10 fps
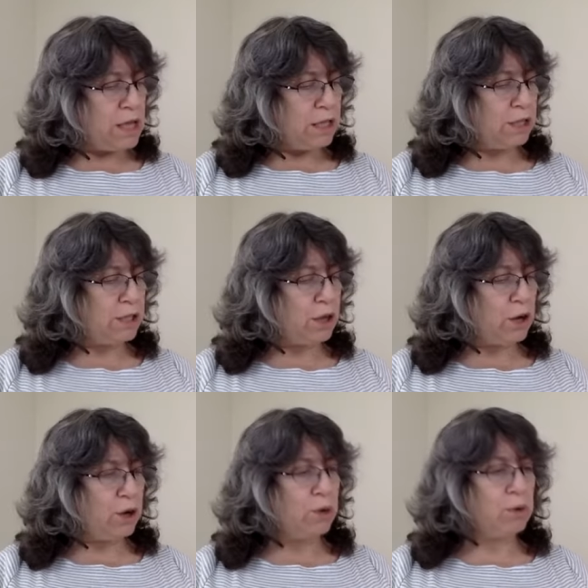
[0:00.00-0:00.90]

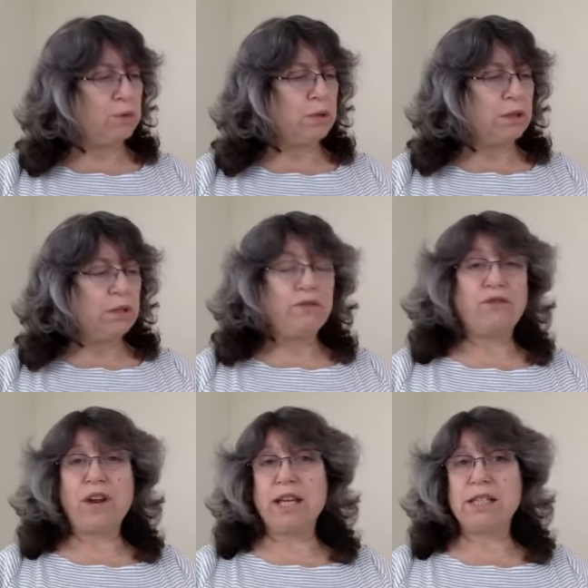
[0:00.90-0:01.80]
So
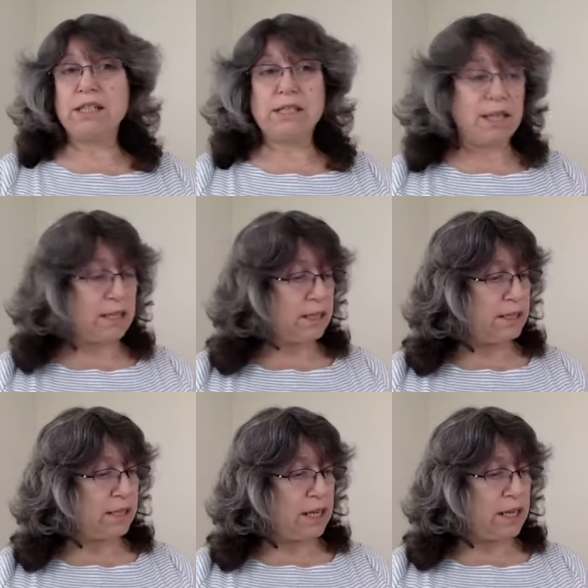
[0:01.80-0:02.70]

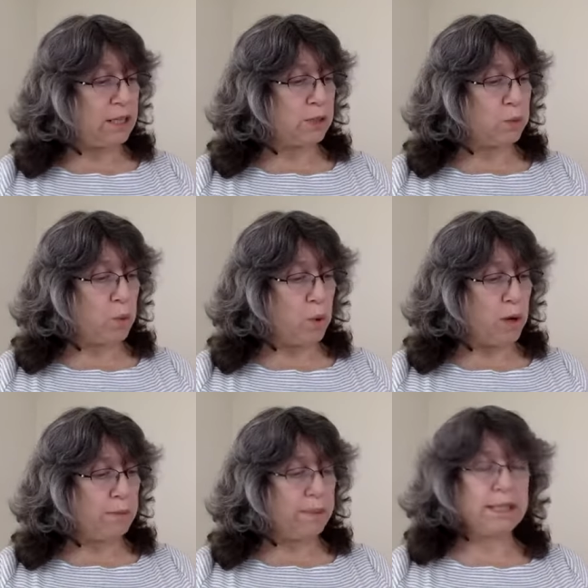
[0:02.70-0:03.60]
frankincense is
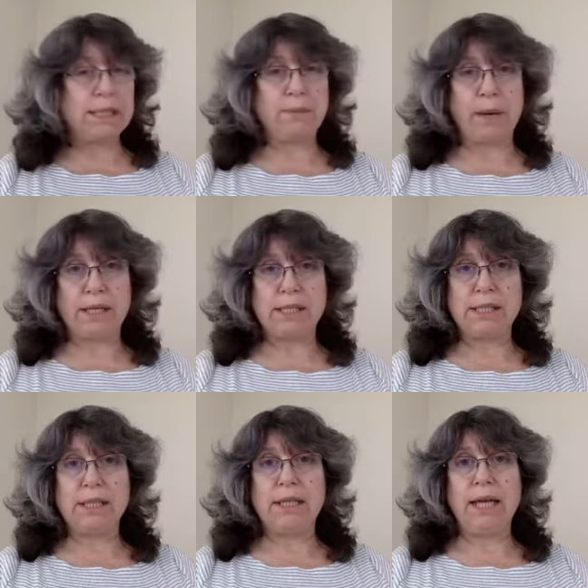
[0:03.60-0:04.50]
warm,
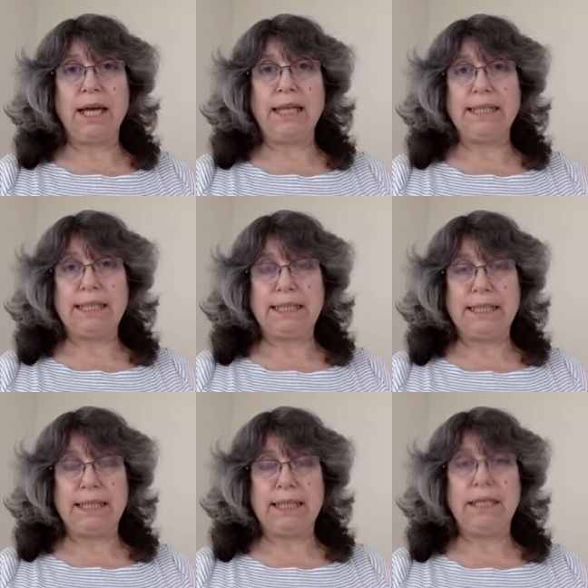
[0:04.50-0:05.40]
spicy, and
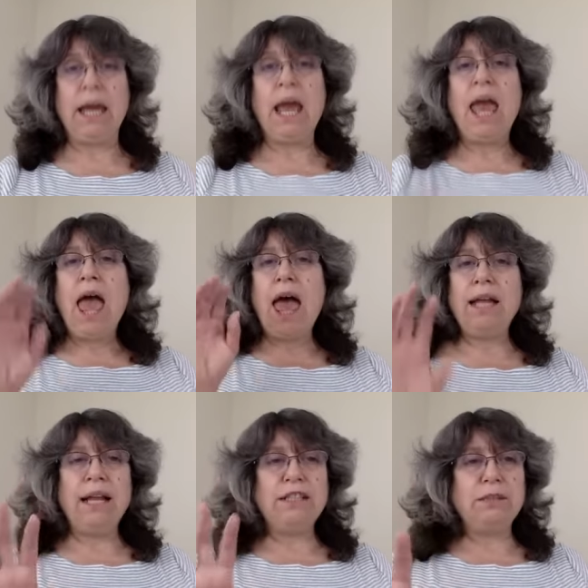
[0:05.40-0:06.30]
clean.
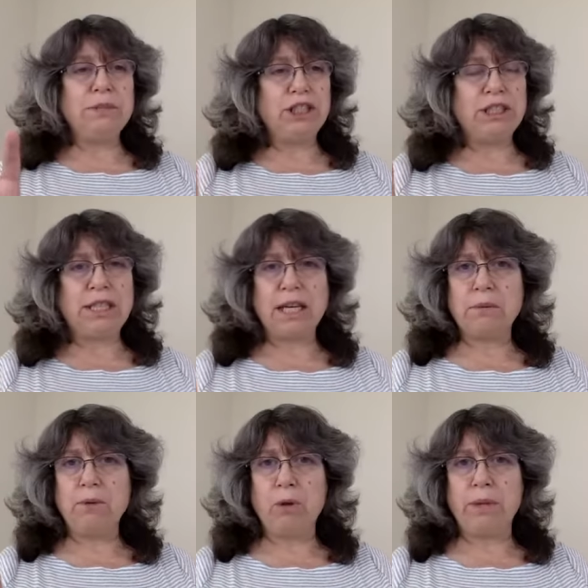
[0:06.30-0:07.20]
And, and let me just take a
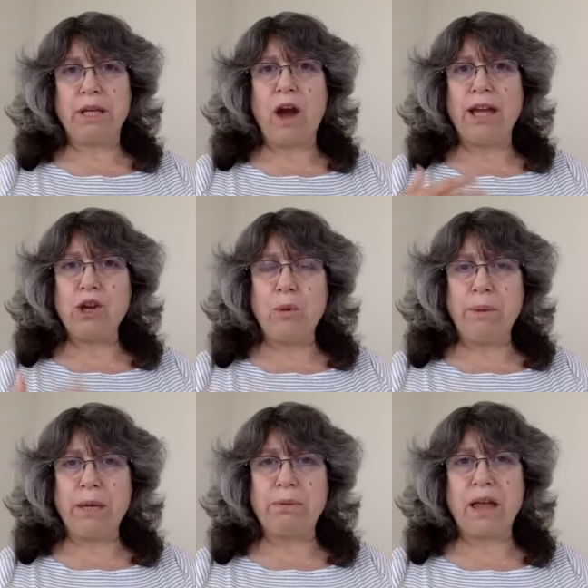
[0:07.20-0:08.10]
moment here. I know
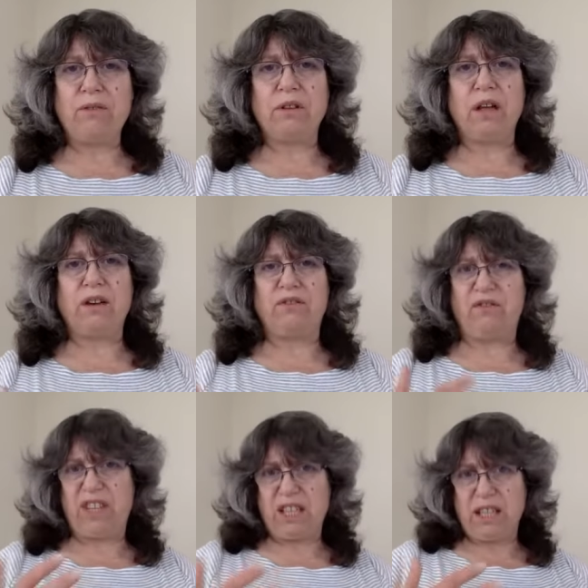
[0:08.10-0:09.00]
people have a lot of
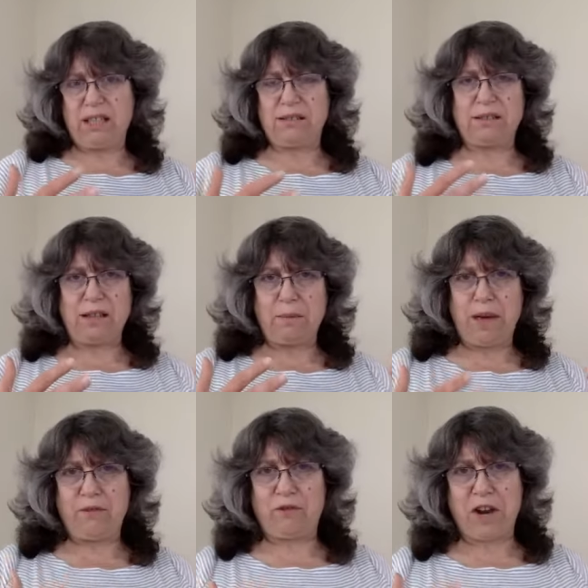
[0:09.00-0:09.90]
feelings
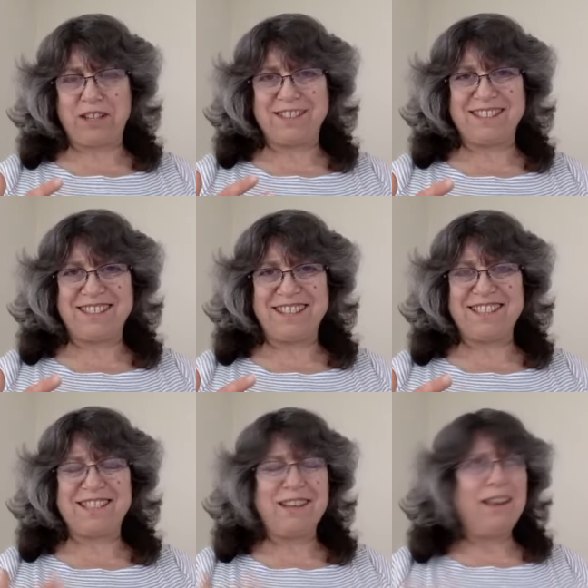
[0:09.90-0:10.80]
about
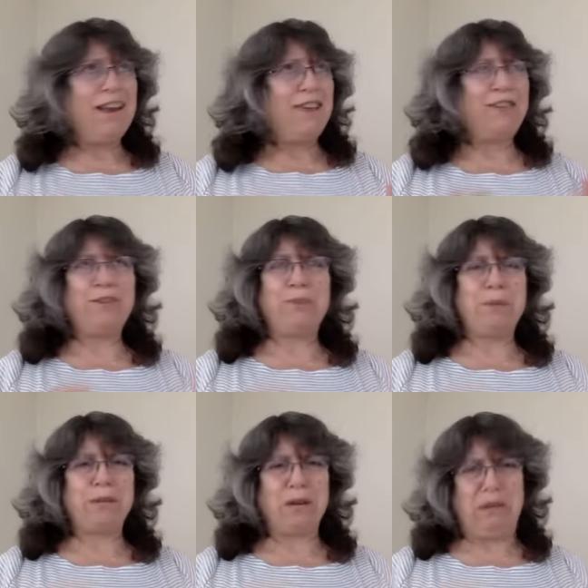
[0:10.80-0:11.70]
frankincense. There,
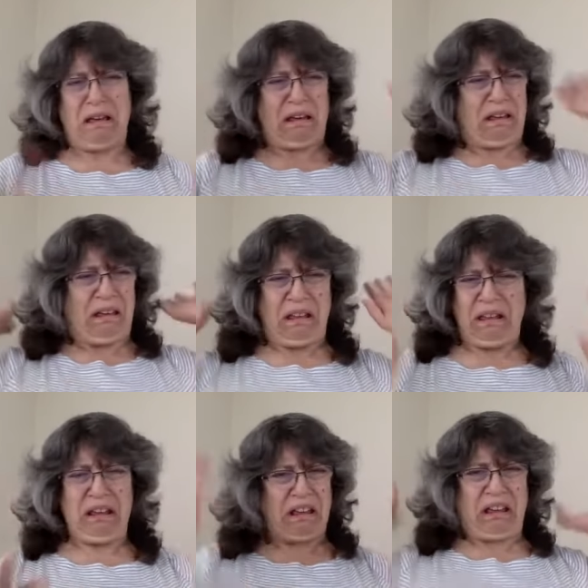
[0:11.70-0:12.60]
people go, ugh,
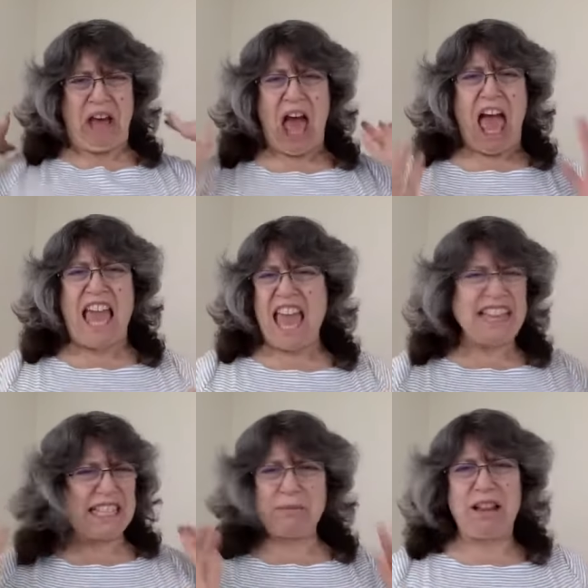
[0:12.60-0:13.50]
ugh, I hate
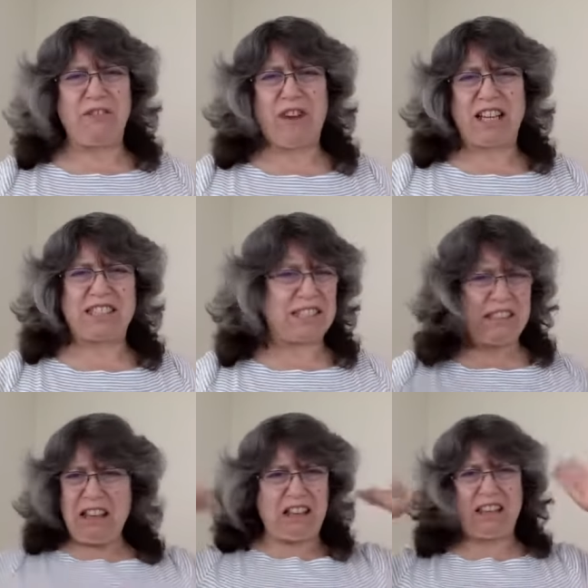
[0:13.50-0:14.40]
the smell of
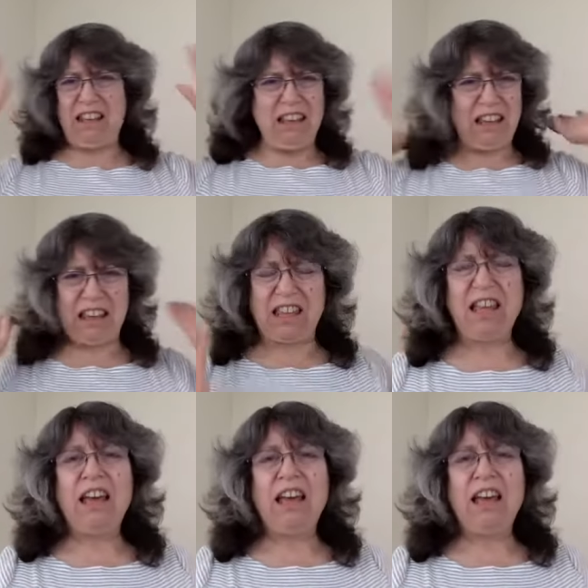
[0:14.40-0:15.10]
frankincense, ugh, ugh.